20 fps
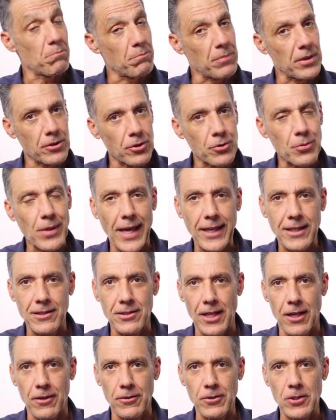but here's what I can
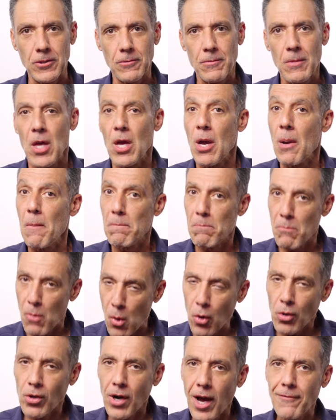tell you
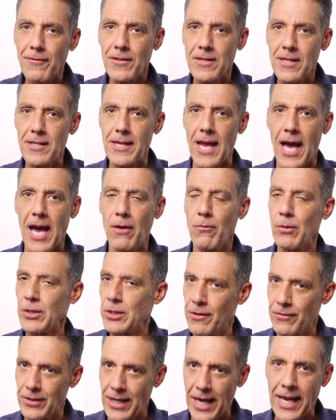more often than not, when
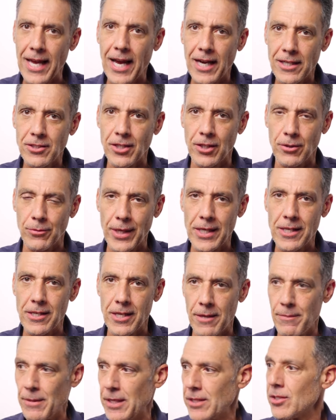you have an AI generated
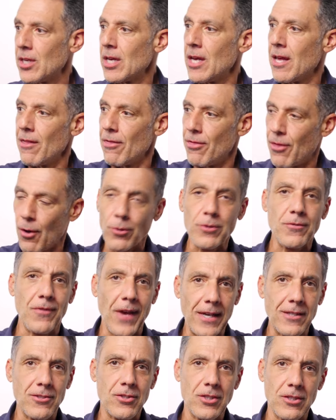image, those
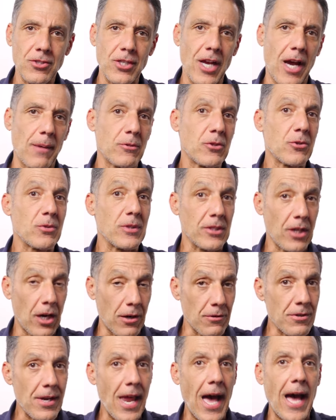vanishing geometries are
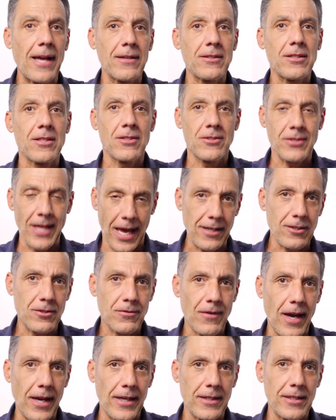not
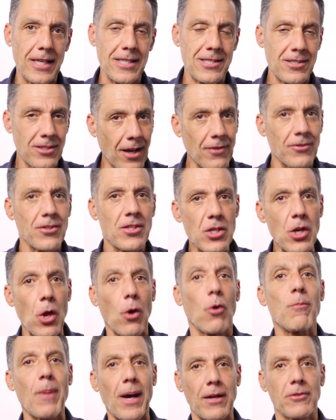satisfied. It doesn't
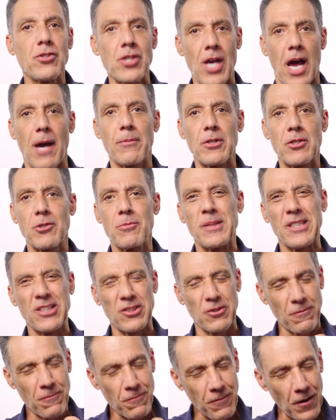know about geometry
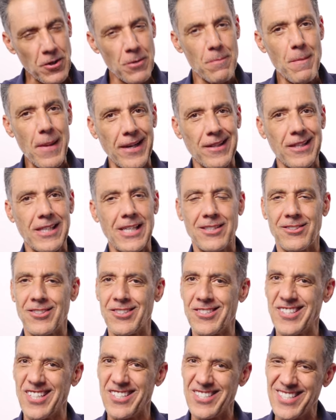because fundamentally it's a
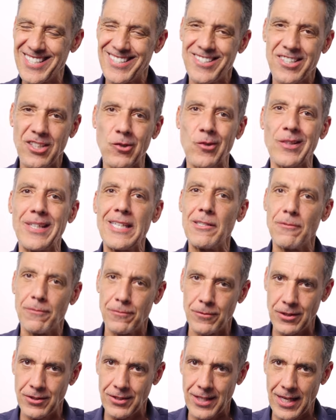statistical
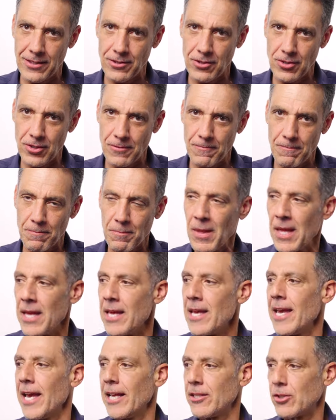inference engine.
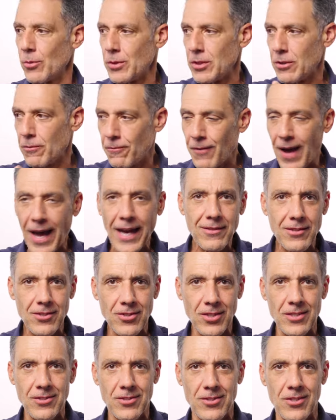And so when you find this
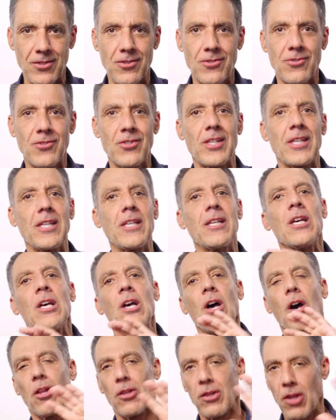consistency
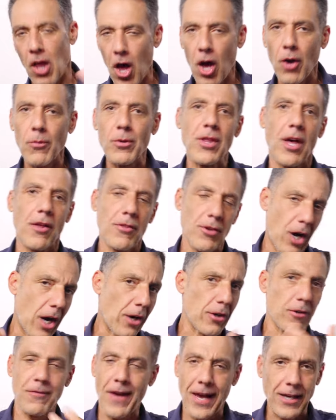along with other
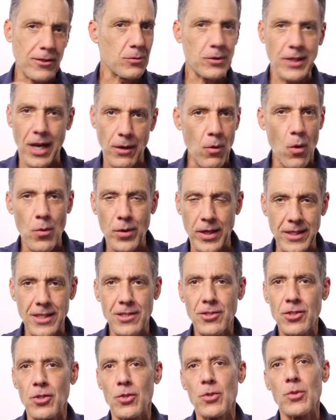artifacts, which I won't get
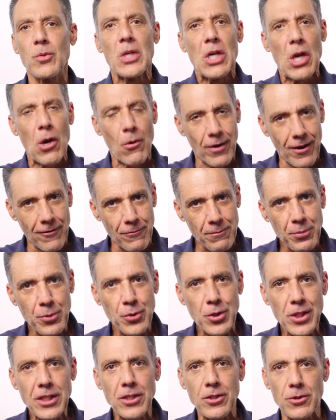into, we have
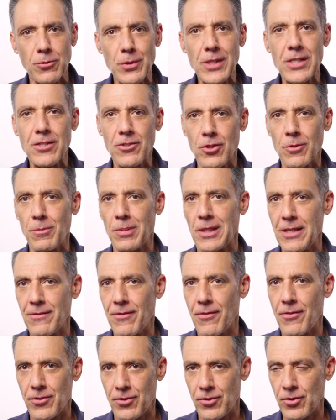pretty good reason to believe
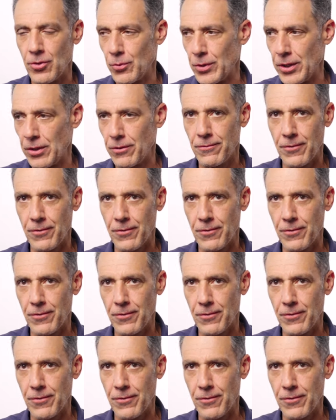that this is a real